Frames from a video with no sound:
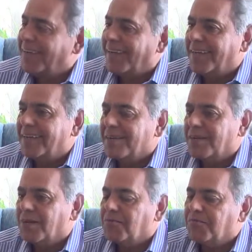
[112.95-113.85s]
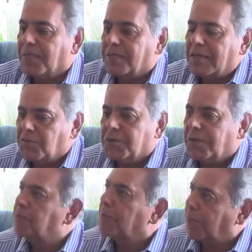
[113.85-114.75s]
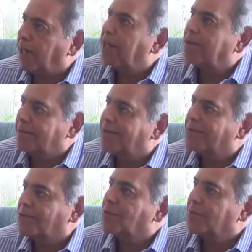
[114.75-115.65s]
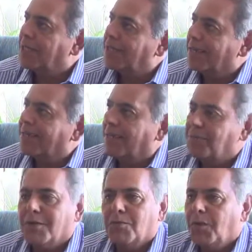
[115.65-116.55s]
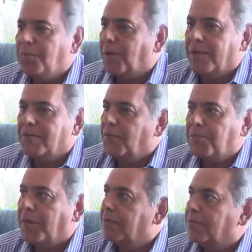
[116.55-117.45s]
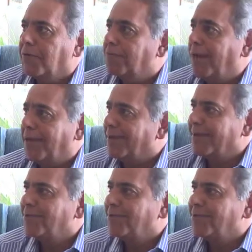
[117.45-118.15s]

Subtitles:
And that was how the priorities stood at that time. But we played for fun.